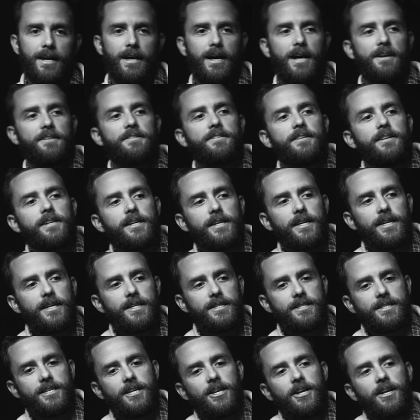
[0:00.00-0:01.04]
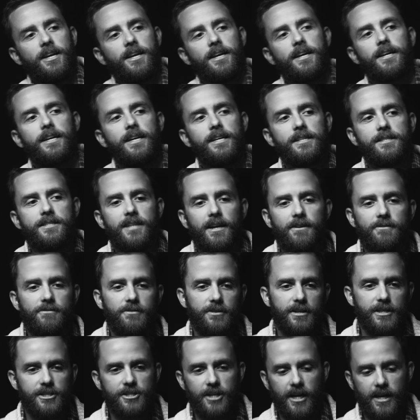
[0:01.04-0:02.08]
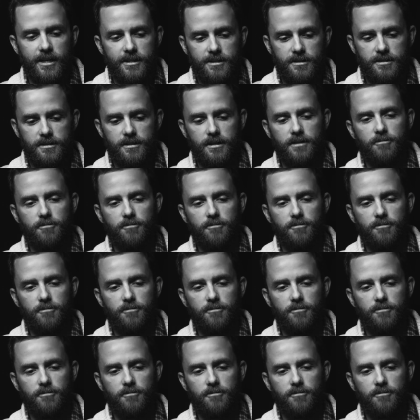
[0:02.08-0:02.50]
I think it definitely changes.